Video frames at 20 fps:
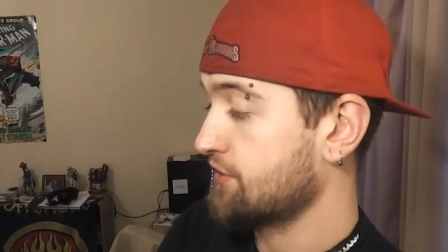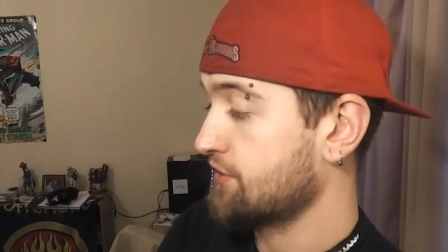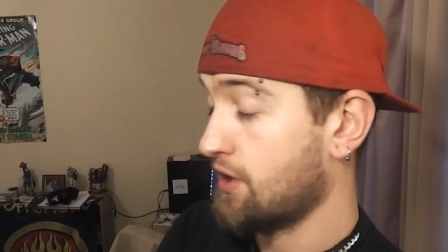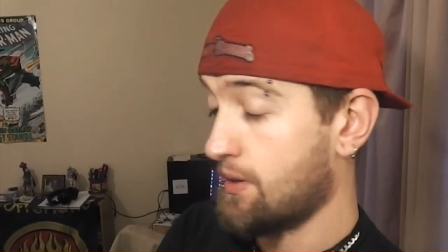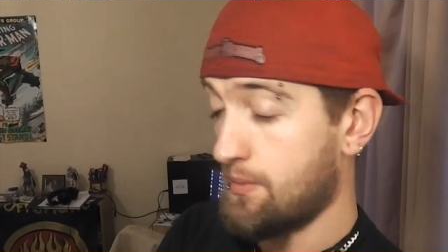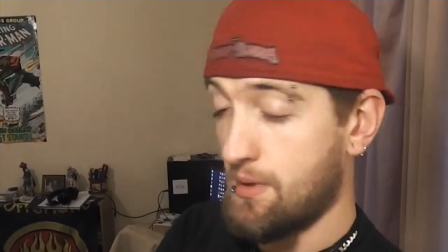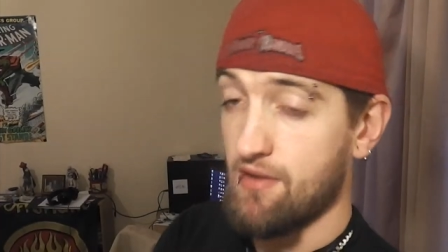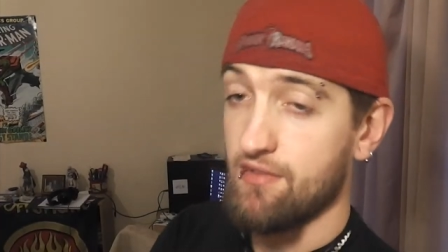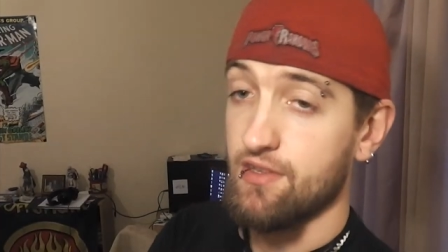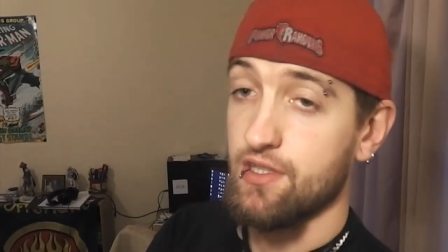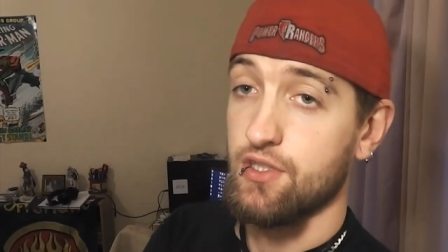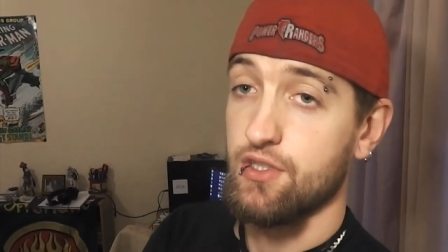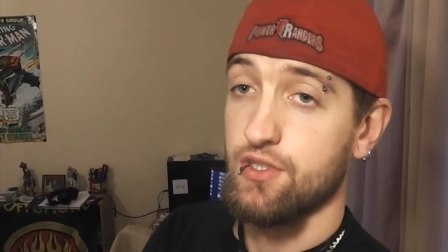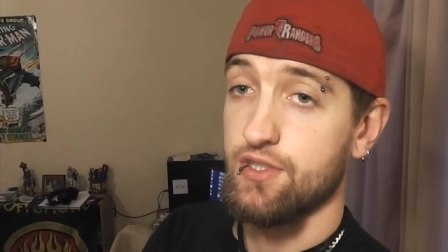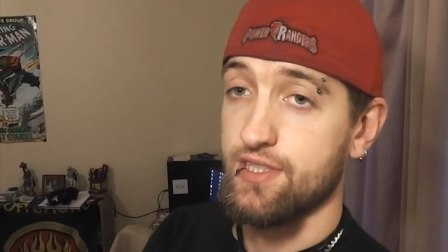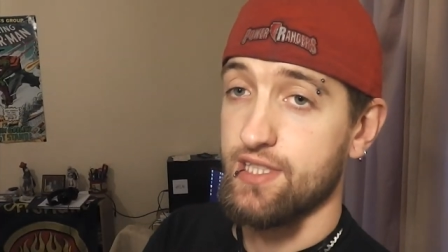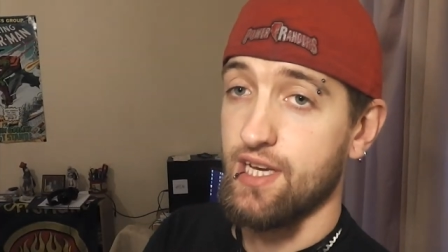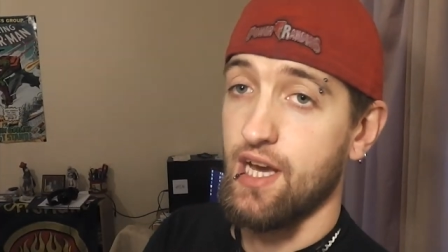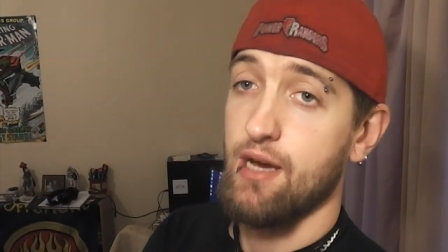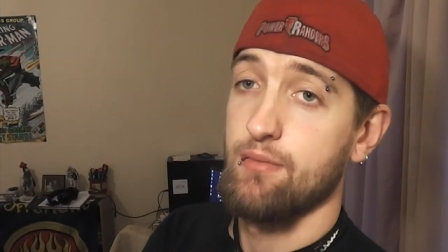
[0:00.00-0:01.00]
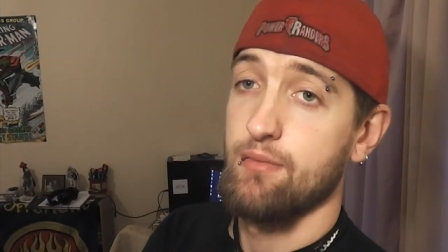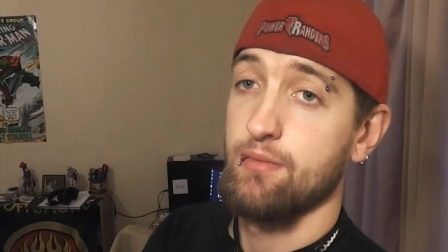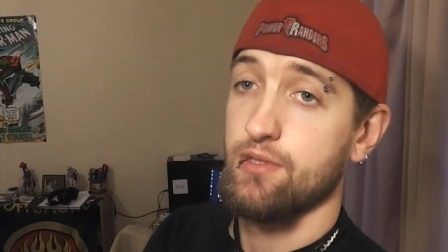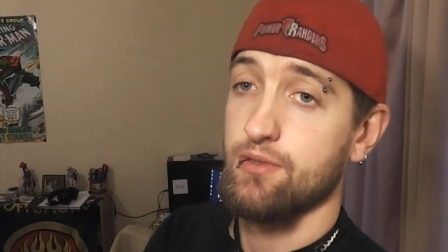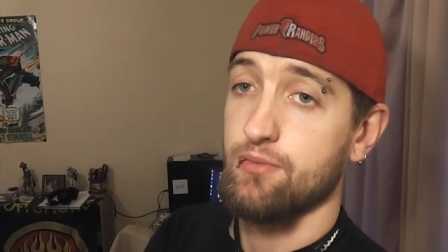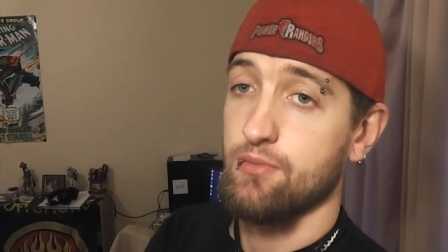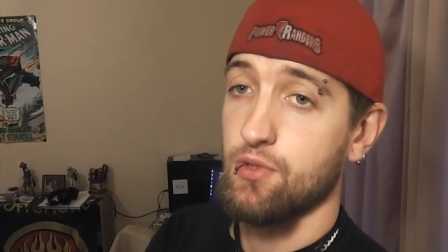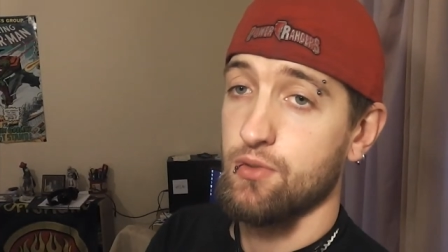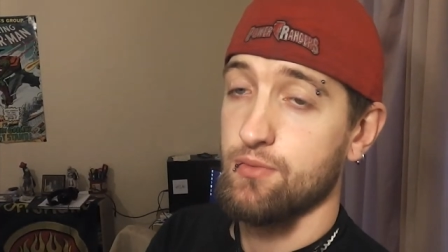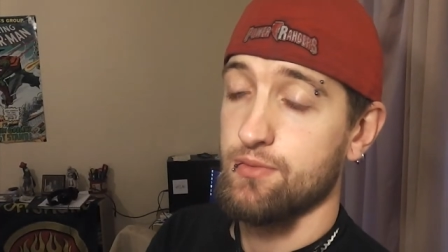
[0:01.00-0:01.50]
So I'm having a good time at the
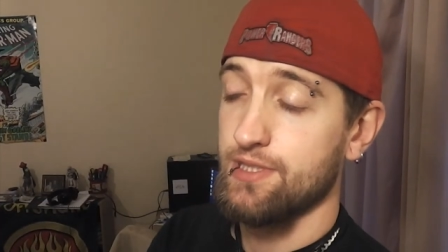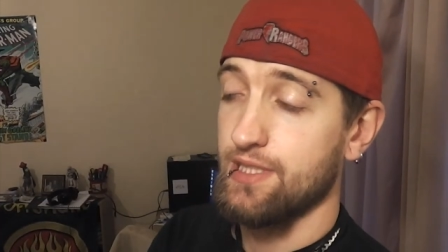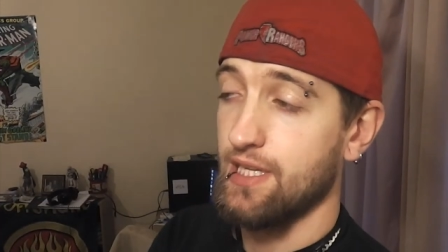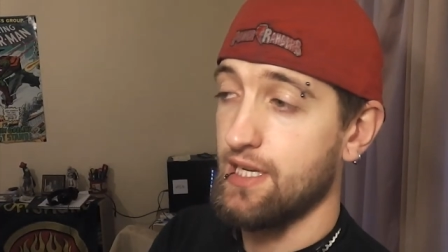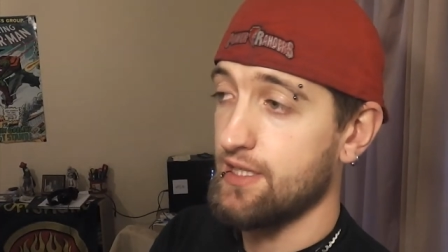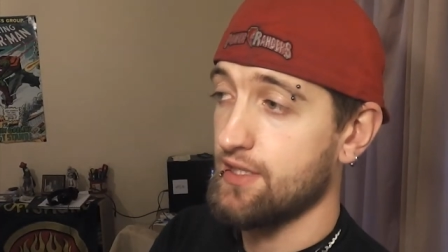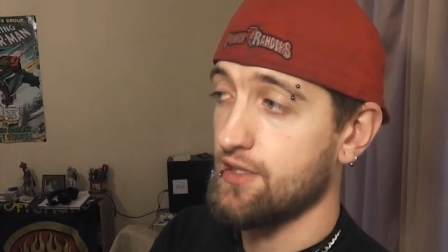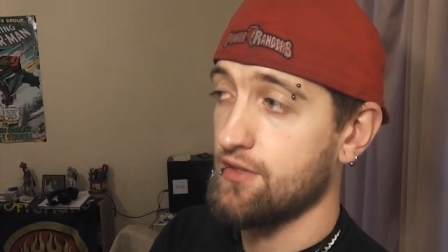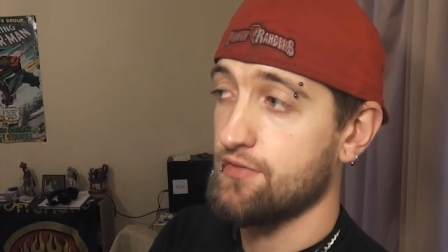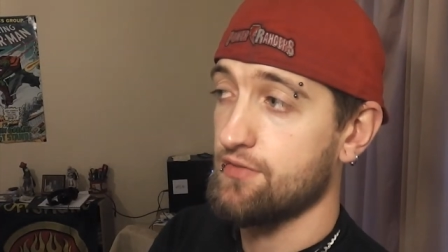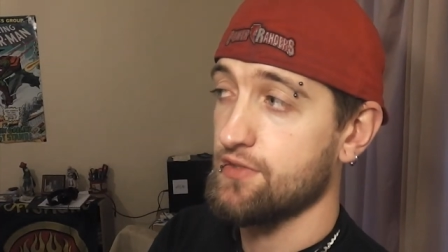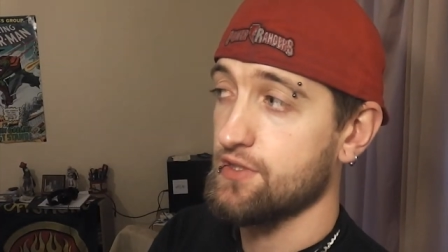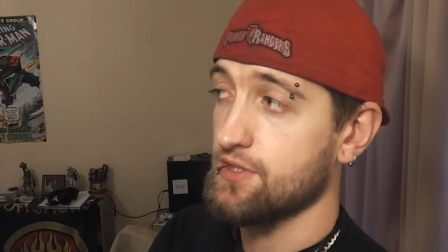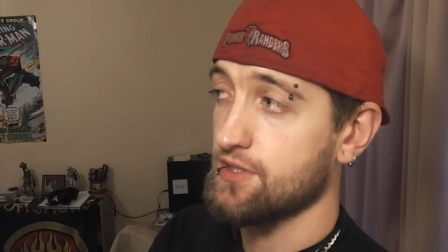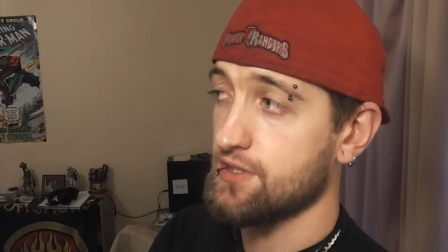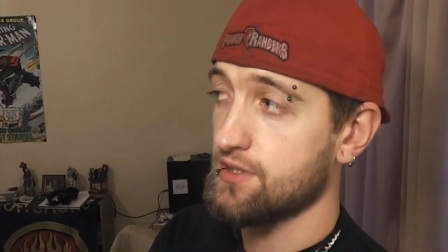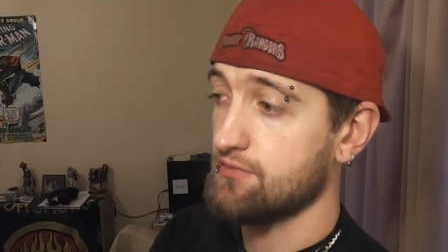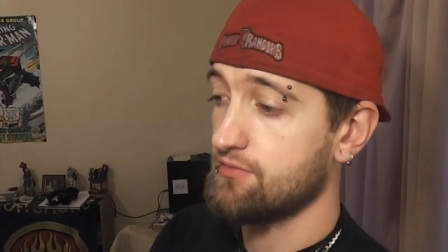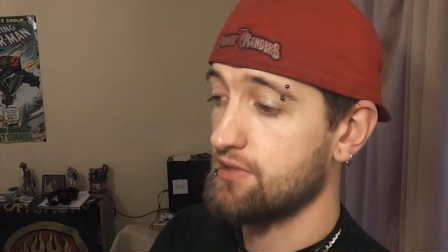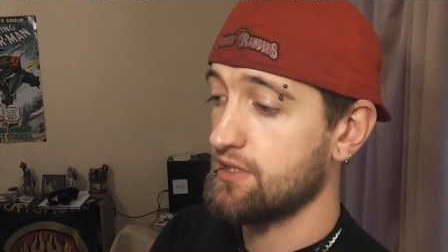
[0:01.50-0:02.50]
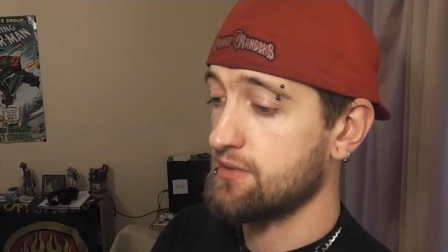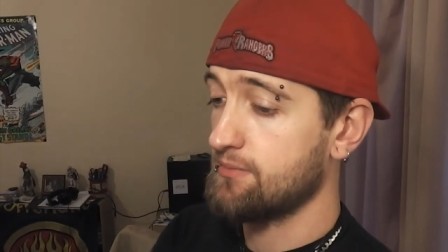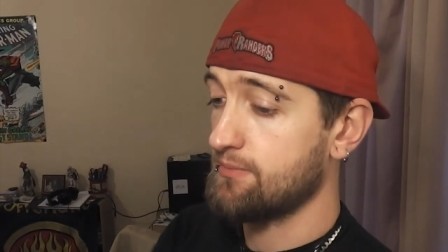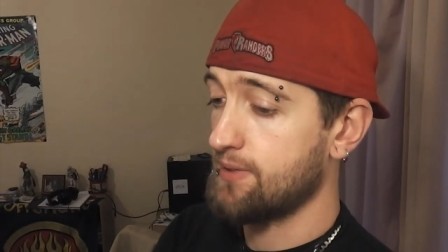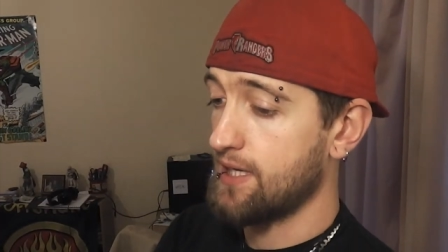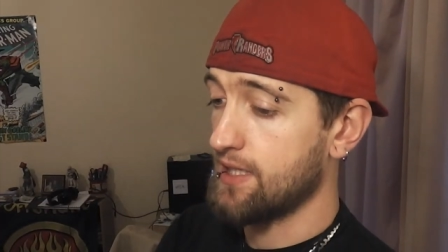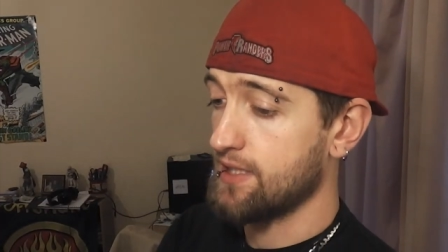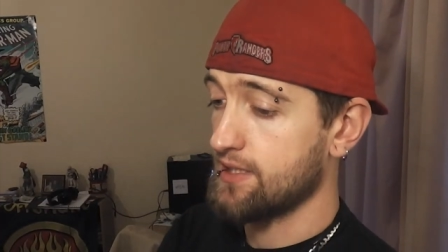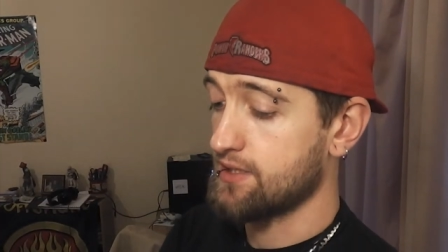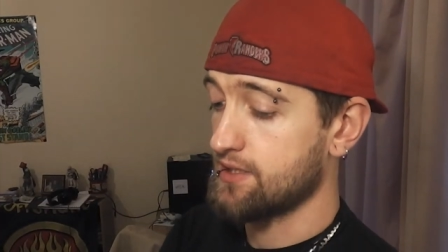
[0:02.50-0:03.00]
moment. Like nothing's really
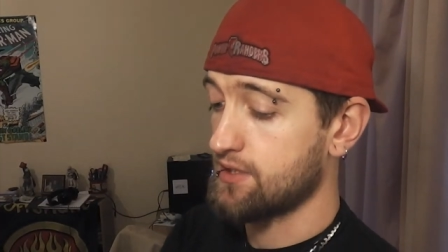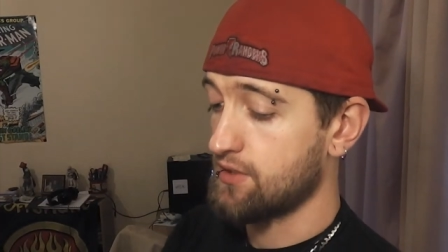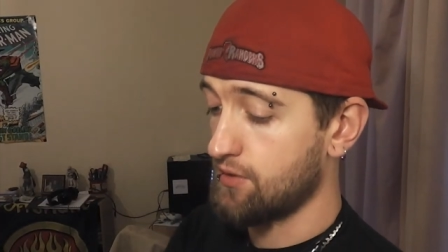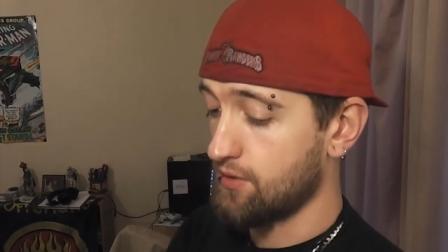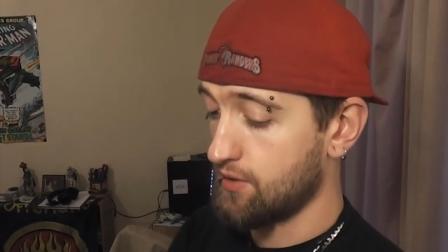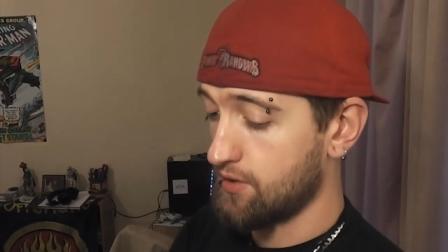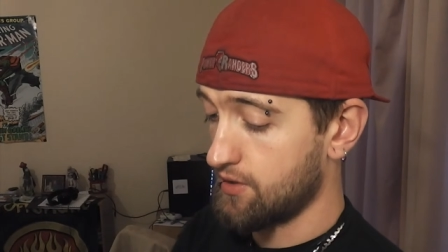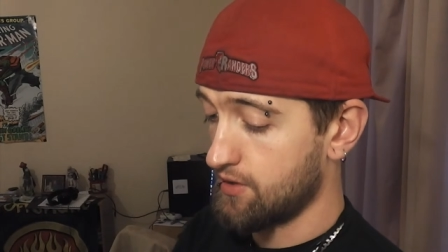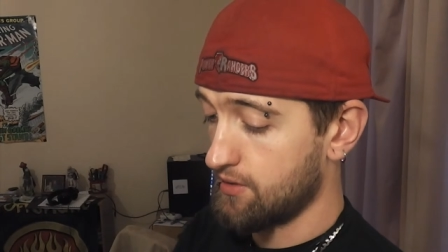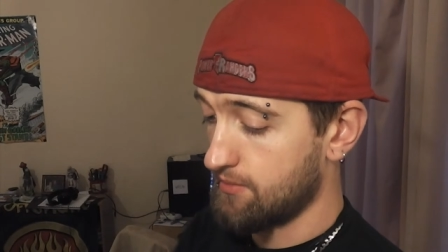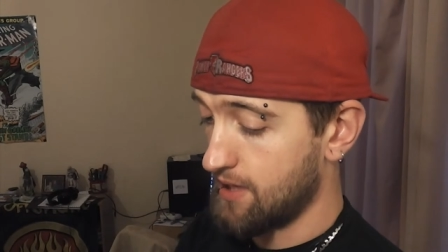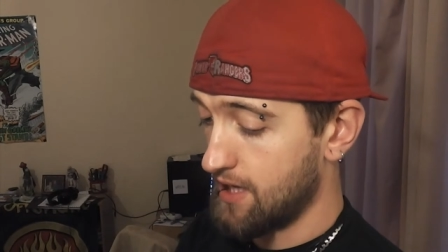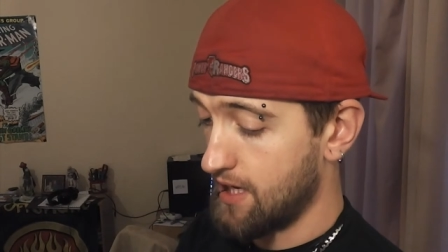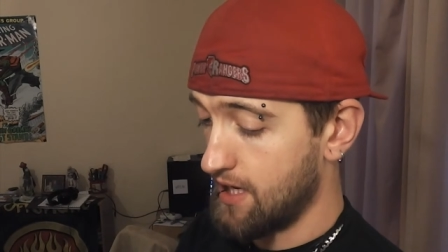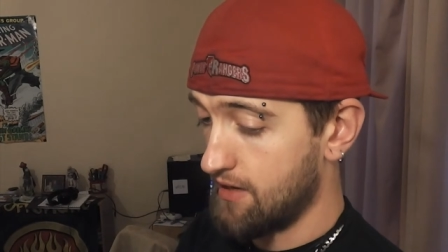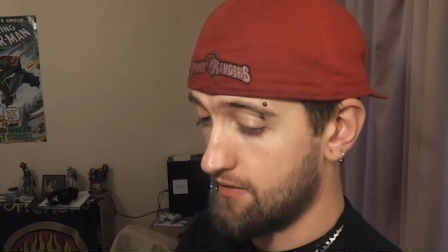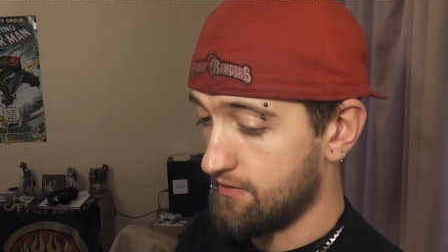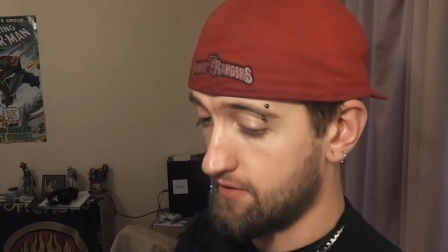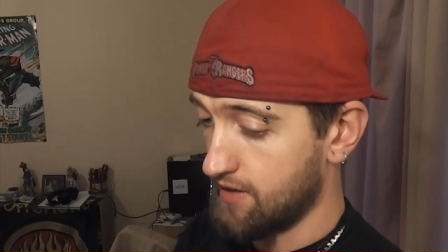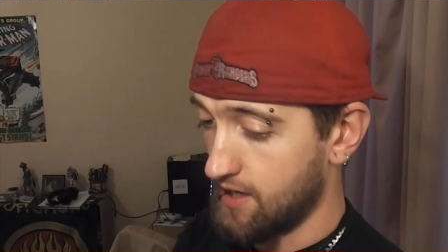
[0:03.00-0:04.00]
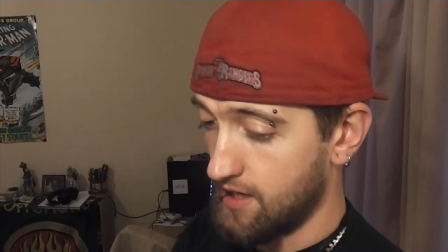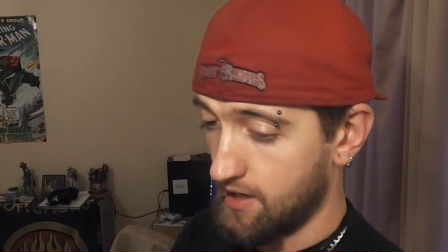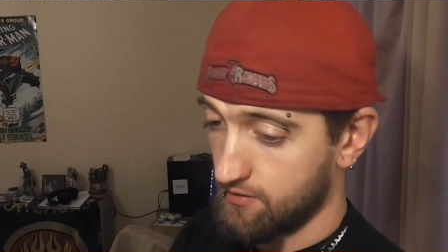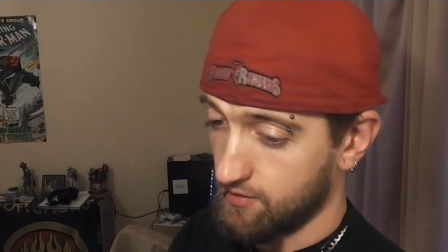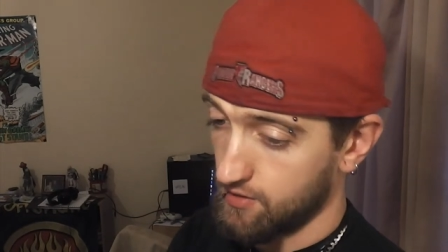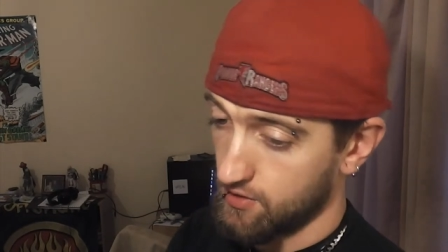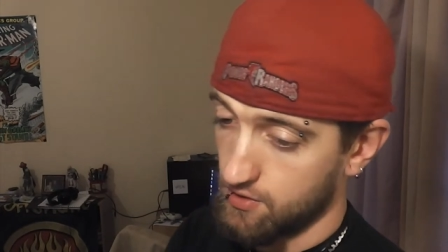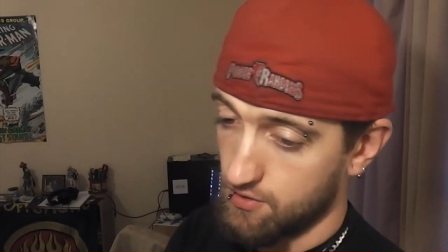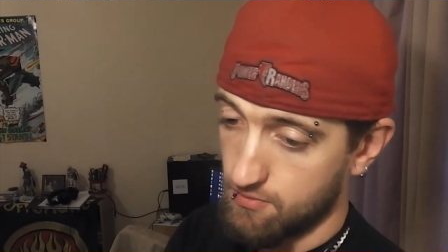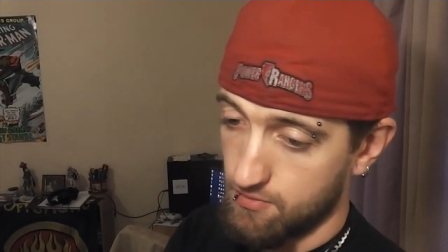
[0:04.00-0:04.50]
bad is going on in my life. Like I've got no